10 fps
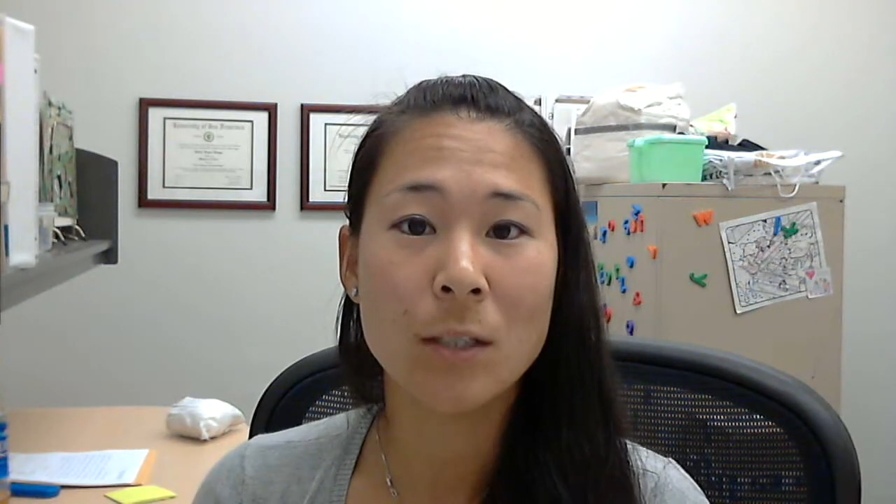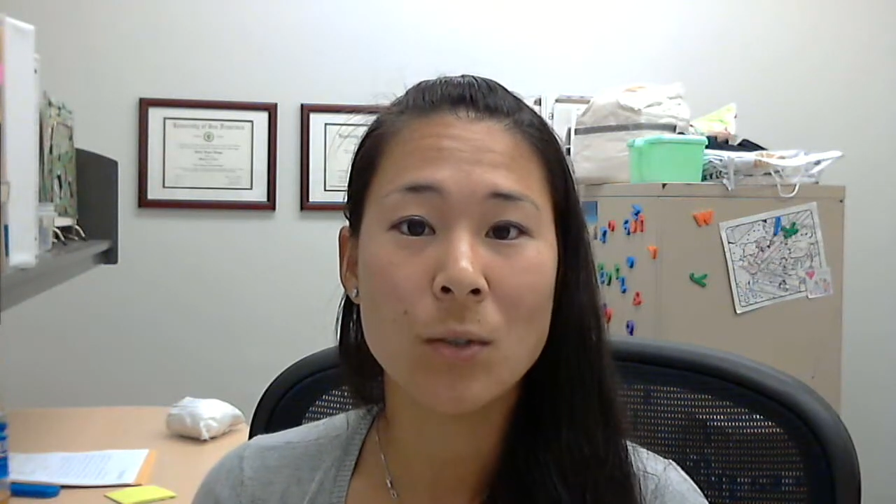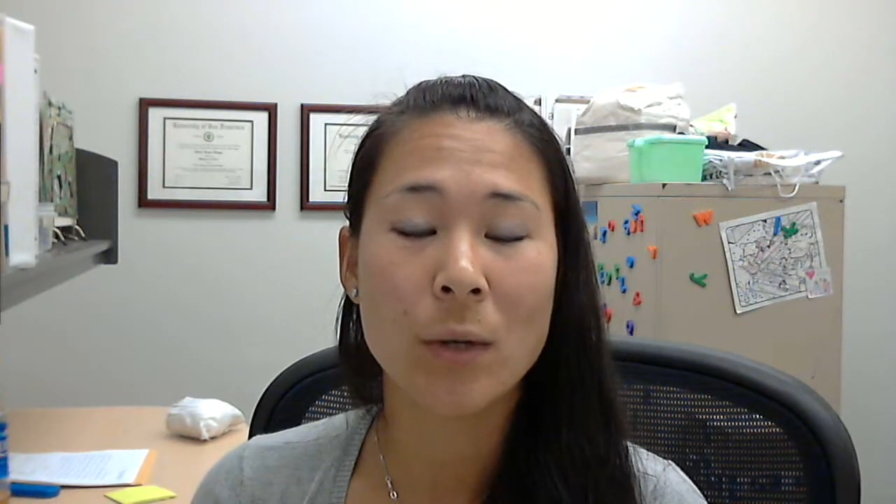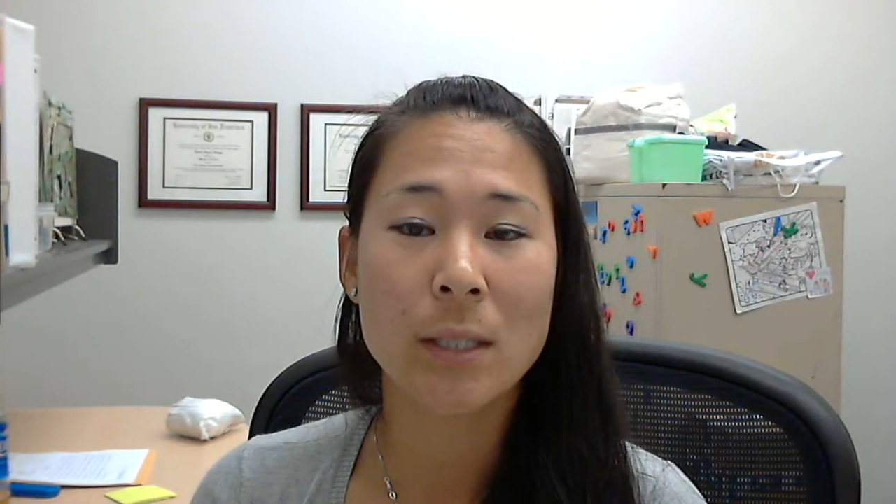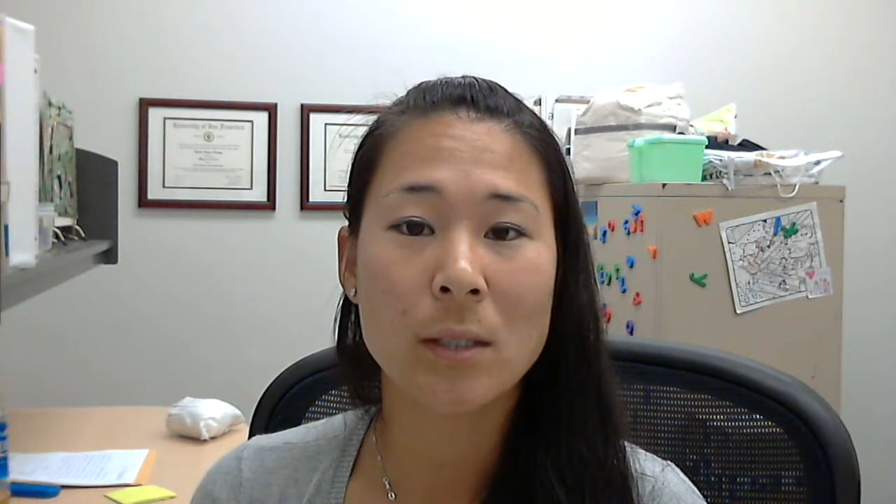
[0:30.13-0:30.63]
so
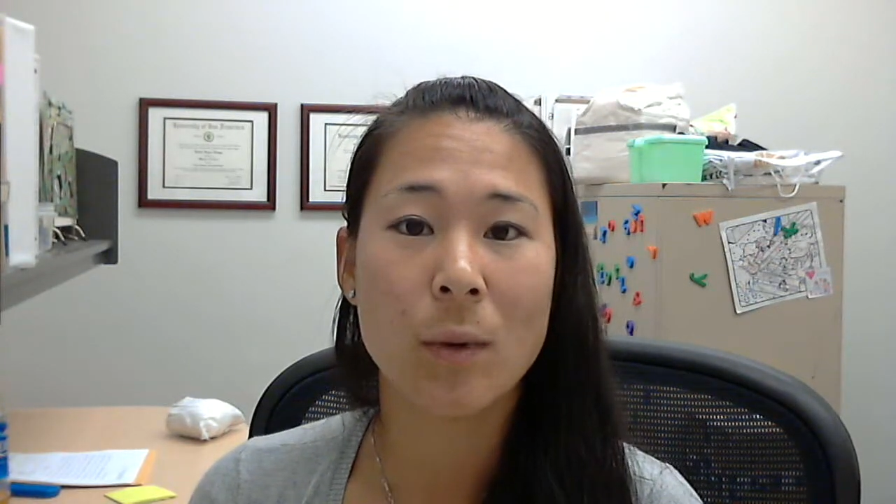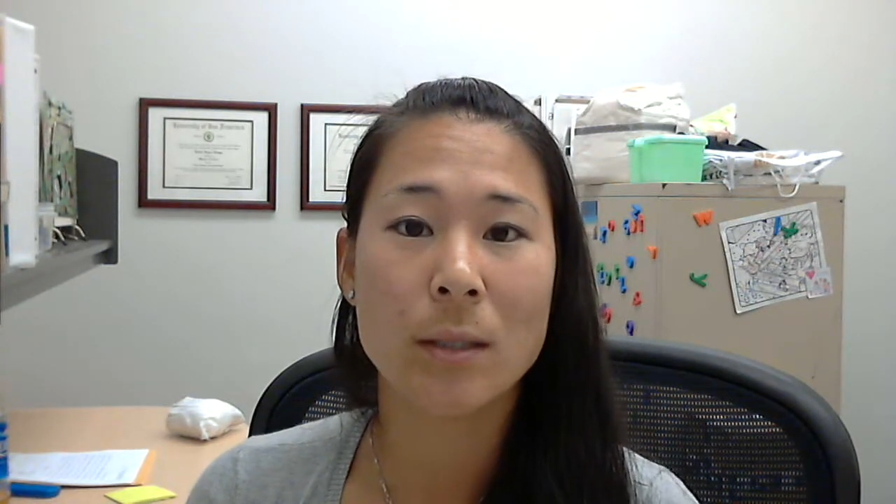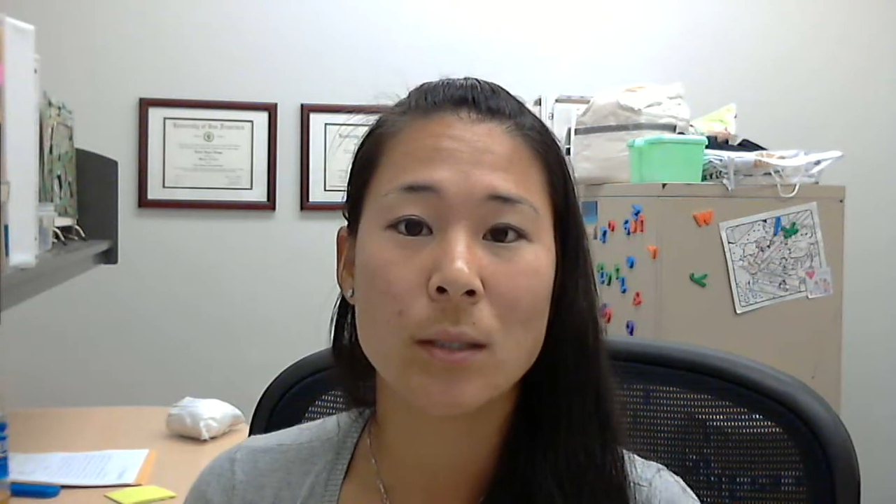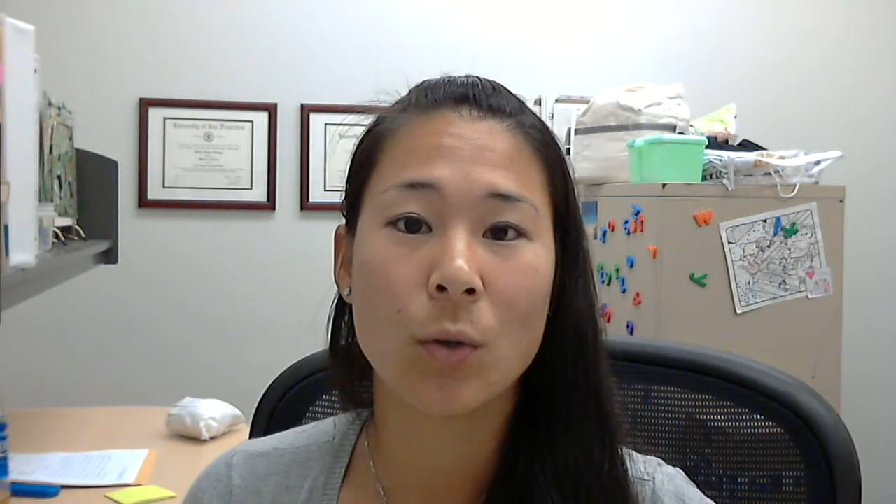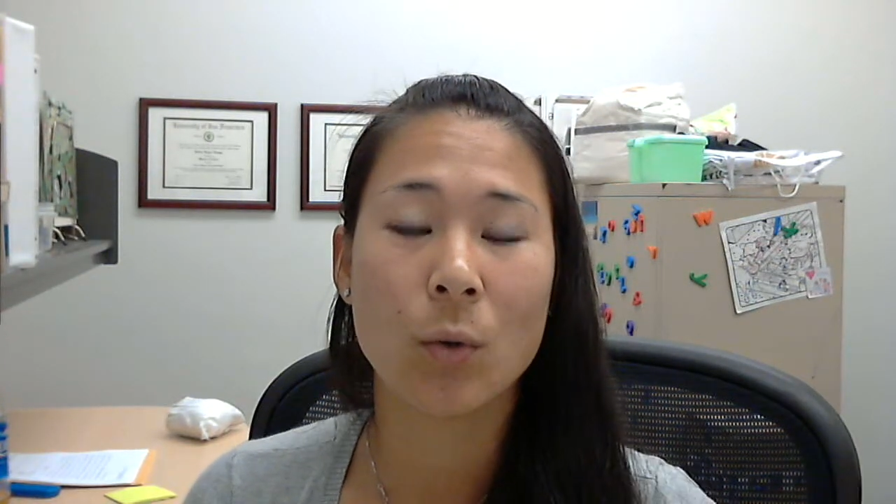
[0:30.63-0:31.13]
I just wanted
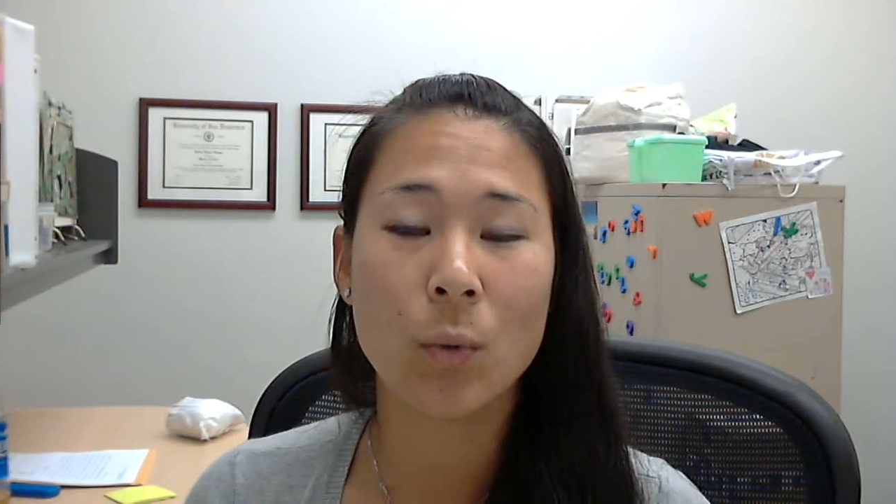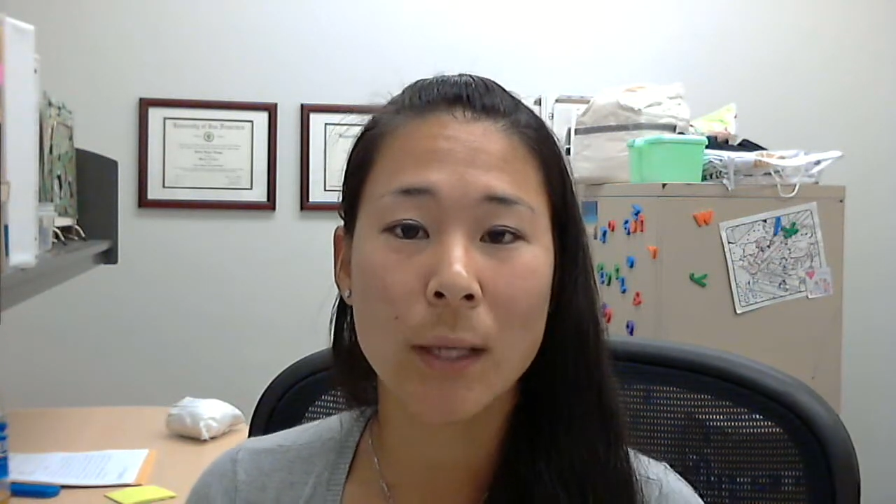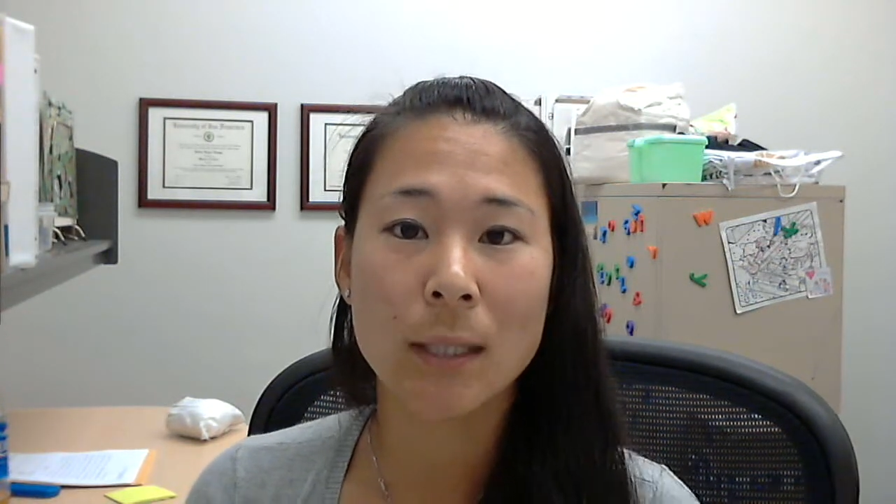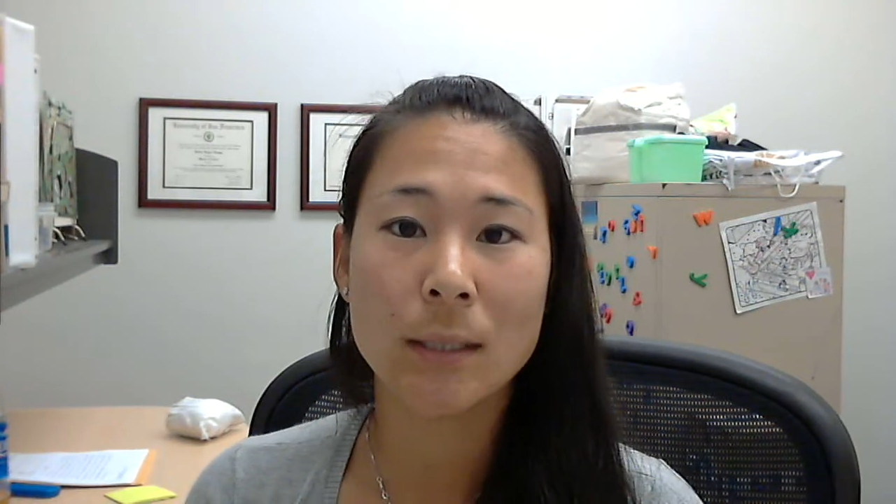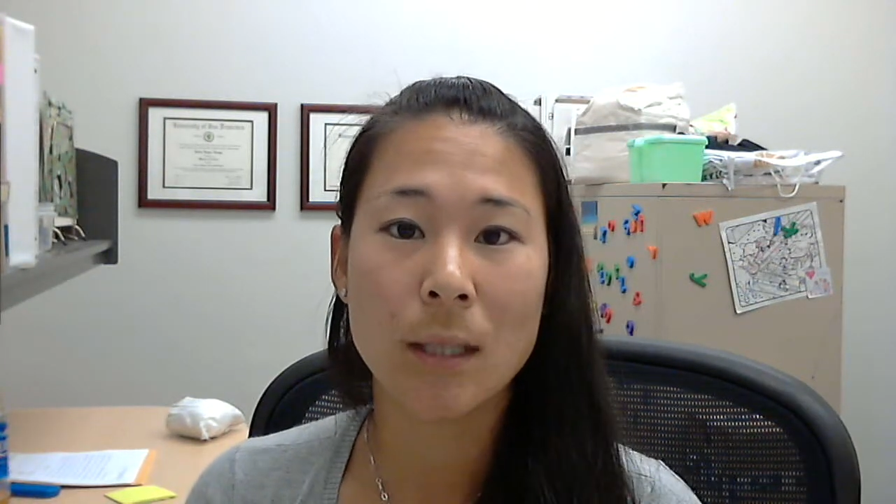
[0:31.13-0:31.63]
to
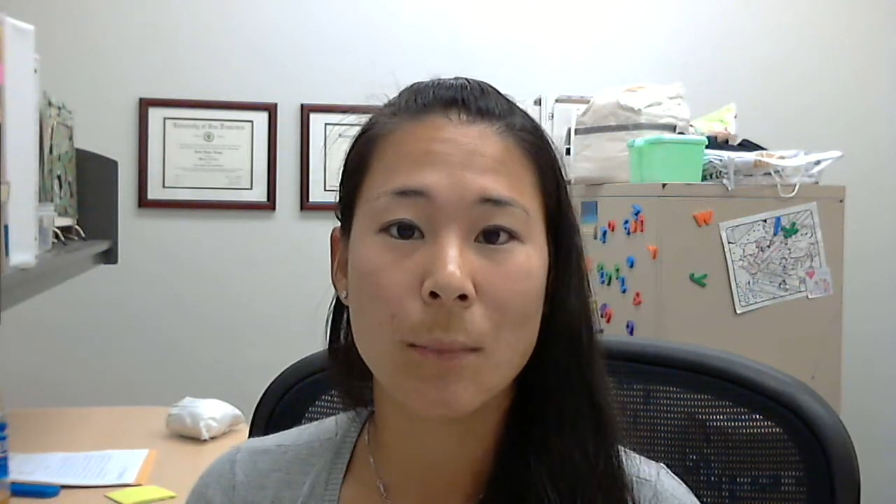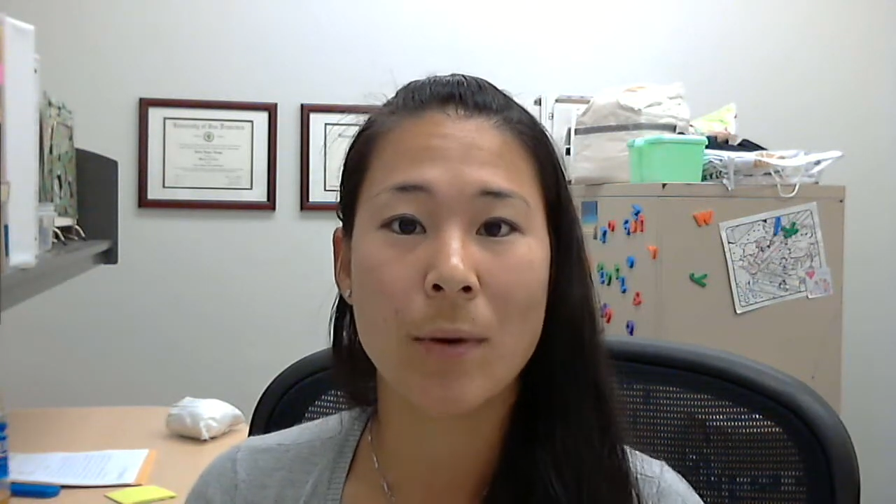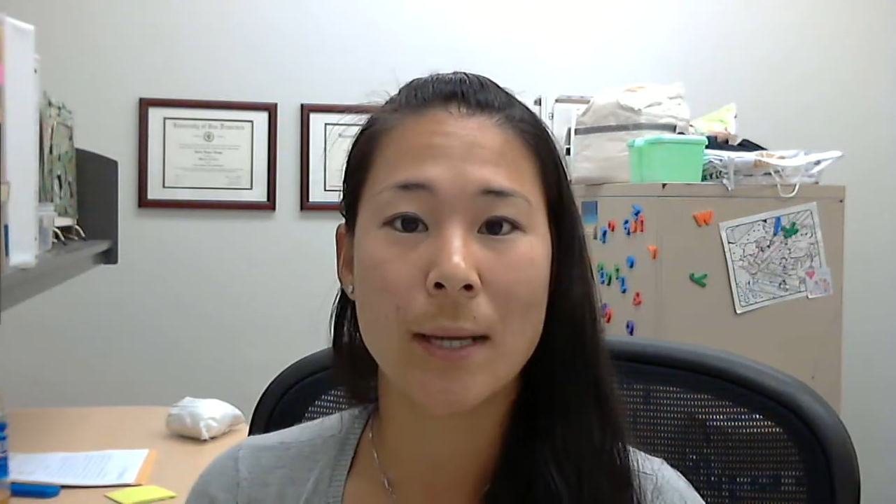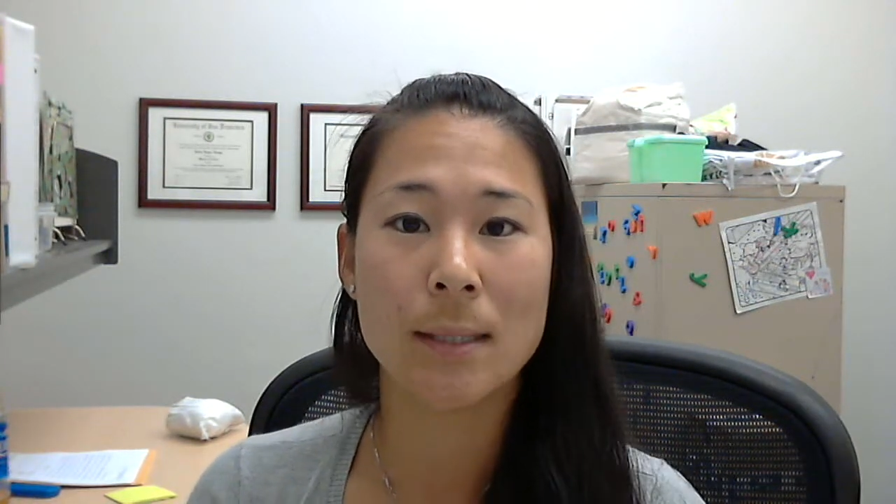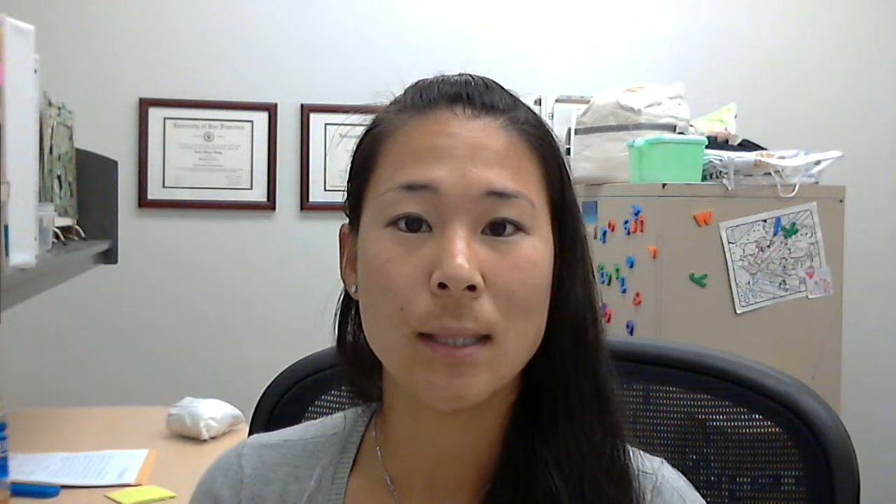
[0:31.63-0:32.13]
quickly
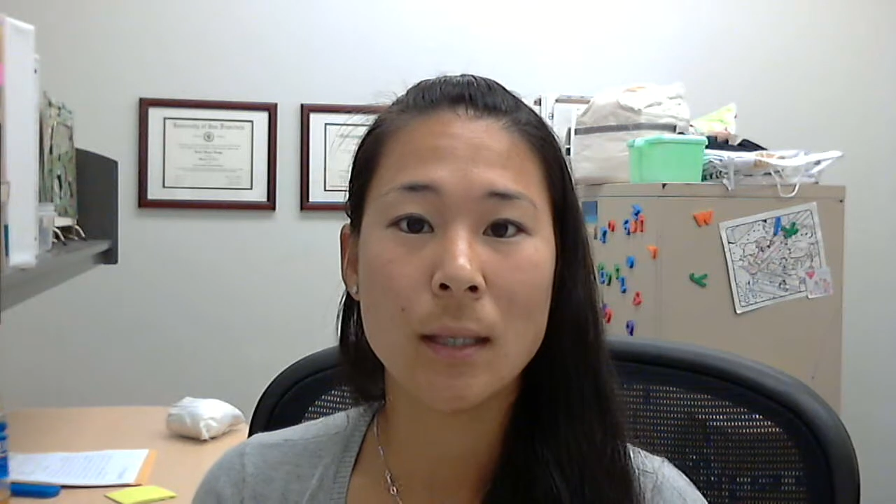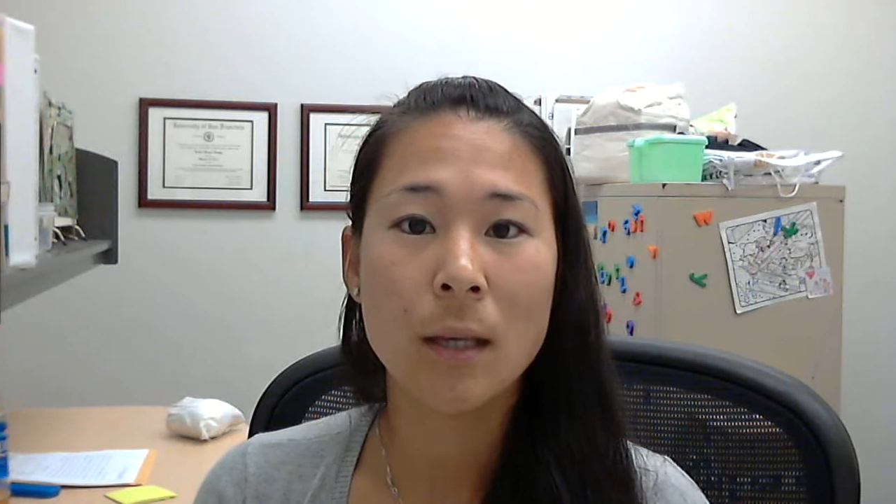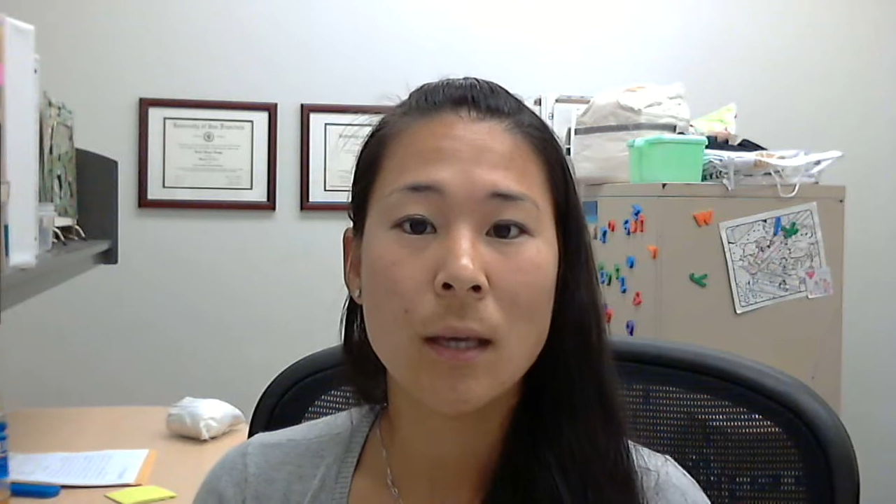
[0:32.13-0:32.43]
summarize it.